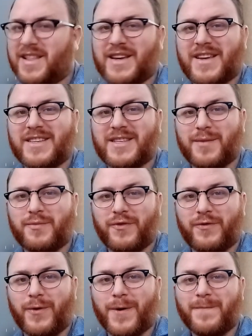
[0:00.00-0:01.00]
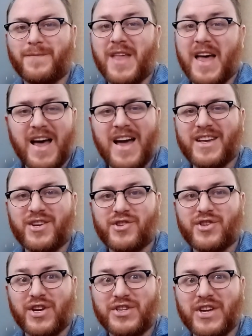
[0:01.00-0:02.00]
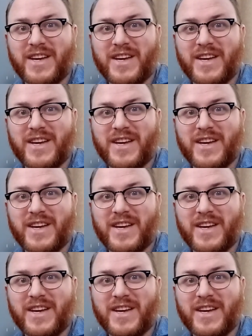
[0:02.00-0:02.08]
Like I said before, I can judge